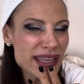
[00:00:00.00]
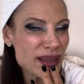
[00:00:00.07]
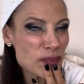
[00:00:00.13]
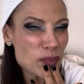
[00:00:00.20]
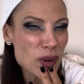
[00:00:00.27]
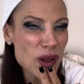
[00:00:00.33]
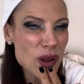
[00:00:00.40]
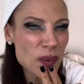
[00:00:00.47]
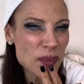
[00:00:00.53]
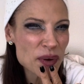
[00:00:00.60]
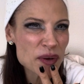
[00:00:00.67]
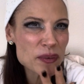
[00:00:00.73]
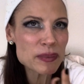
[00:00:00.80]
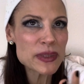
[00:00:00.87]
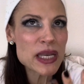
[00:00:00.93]
in
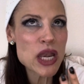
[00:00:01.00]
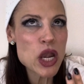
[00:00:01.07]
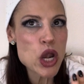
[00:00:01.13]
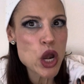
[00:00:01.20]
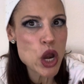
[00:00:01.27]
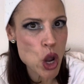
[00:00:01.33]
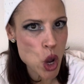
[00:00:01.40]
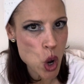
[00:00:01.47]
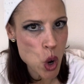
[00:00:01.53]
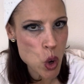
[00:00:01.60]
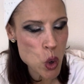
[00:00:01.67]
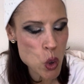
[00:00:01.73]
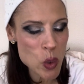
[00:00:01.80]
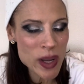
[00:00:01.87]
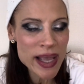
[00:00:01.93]
ballroom?
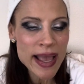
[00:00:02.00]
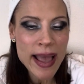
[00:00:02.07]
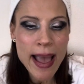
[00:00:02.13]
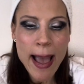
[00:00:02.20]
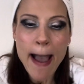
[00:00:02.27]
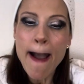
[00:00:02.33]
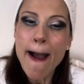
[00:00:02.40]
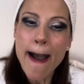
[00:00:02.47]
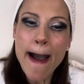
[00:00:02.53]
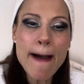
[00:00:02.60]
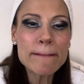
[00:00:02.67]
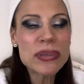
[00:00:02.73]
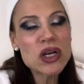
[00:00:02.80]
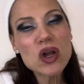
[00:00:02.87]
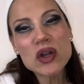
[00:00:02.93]
No.
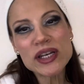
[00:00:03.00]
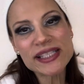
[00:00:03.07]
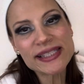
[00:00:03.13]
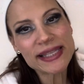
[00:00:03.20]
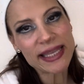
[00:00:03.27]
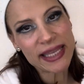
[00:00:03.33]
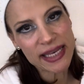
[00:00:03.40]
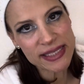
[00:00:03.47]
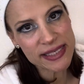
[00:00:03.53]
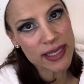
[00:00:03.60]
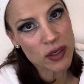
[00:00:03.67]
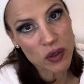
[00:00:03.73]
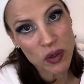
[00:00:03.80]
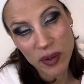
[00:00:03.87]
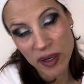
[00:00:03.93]
Um, but honestly, it is
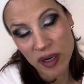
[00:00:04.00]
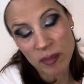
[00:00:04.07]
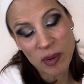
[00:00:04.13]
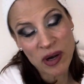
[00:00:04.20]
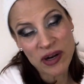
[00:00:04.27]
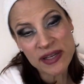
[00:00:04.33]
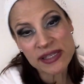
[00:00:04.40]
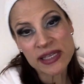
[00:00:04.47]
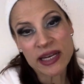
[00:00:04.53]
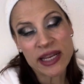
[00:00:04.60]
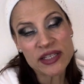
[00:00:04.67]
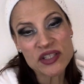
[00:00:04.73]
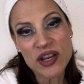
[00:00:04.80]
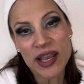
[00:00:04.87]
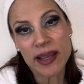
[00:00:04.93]
going to hurt your marks. And
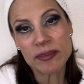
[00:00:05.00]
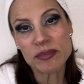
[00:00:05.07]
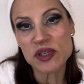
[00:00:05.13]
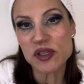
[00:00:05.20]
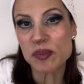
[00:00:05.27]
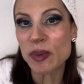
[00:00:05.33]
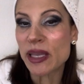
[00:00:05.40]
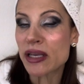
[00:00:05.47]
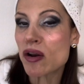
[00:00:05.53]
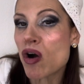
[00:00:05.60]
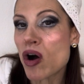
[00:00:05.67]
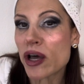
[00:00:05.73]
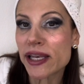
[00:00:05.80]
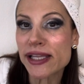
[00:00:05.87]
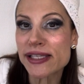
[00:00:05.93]
I, I'm just being
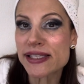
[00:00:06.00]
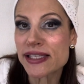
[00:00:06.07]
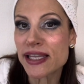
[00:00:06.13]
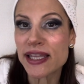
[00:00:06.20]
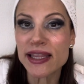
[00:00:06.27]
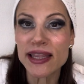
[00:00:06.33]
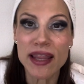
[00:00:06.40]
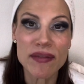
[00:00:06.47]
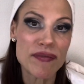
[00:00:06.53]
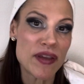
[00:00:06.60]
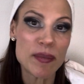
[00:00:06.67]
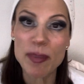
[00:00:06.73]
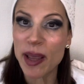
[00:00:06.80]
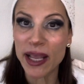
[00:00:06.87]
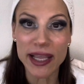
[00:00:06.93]
honest in the
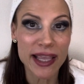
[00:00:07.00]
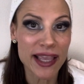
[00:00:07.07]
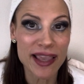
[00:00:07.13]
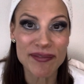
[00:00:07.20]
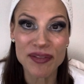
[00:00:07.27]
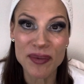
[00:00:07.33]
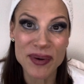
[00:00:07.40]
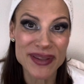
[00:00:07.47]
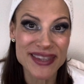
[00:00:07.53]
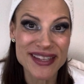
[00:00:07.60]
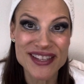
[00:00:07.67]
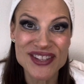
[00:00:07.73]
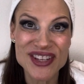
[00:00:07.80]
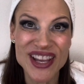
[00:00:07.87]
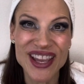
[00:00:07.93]
feedback I give you on
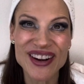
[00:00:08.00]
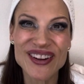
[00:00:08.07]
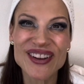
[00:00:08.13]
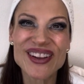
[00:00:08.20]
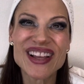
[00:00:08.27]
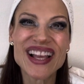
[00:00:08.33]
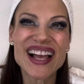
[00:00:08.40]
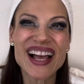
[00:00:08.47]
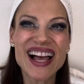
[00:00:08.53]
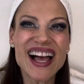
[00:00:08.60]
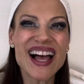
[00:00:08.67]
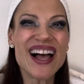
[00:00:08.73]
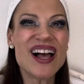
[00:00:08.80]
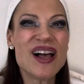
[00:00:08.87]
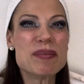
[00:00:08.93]
this channel.
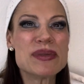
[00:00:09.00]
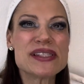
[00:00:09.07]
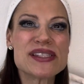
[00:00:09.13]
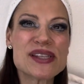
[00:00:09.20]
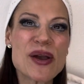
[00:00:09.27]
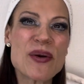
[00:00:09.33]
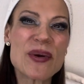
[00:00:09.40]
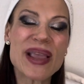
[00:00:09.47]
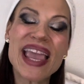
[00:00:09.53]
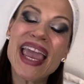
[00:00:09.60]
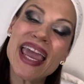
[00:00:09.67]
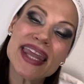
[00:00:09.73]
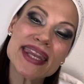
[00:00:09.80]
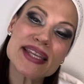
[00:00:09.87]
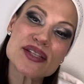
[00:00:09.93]
Um, so
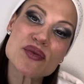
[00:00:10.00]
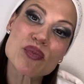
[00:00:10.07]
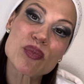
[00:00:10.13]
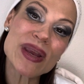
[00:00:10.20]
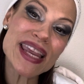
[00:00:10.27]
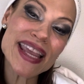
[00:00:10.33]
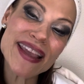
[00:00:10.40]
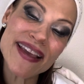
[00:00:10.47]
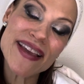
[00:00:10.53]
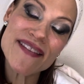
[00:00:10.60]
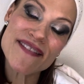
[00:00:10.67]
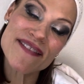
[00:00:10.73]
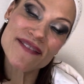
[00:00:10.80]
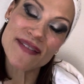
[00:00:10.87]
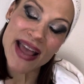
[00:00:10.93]
can this wreak
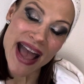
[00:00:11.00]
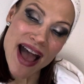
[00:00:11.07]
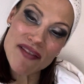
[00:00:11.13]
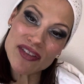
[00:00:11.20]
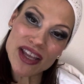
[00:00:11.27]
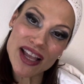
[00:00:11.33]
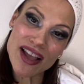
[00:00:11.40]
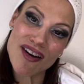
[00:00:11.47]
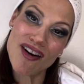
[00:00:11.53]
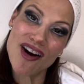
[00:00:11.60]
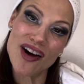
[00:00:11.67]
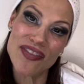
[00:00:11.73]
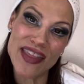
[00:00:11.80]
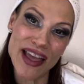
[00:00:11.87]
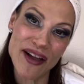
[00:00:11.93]
havoc
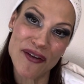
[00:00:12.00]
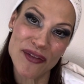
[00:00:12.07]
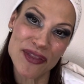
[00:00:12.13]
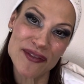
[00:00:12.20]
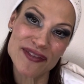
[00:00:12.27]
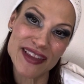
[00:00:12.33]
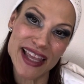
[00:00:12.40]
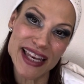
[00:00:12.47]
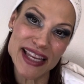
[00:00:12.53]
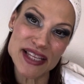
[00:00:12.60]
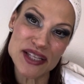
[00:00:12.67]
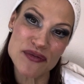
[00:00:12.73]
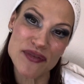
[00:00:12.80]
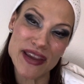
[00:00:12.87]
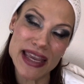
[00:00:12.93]
on the health of
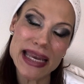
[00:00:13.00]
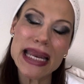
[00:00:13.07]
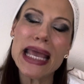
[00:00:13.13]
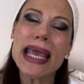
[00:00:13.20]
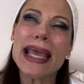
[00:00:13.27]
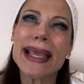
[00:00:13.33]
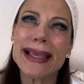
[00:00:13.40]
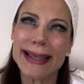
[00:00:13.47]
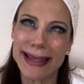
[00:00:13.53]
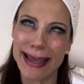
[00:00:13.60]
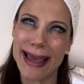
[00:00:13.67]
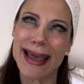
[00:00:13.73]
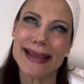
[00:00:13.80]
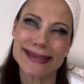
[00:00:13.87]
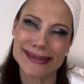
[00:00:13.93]
ladies' feet?
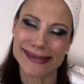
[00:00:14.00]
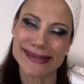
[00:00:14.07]
Yes.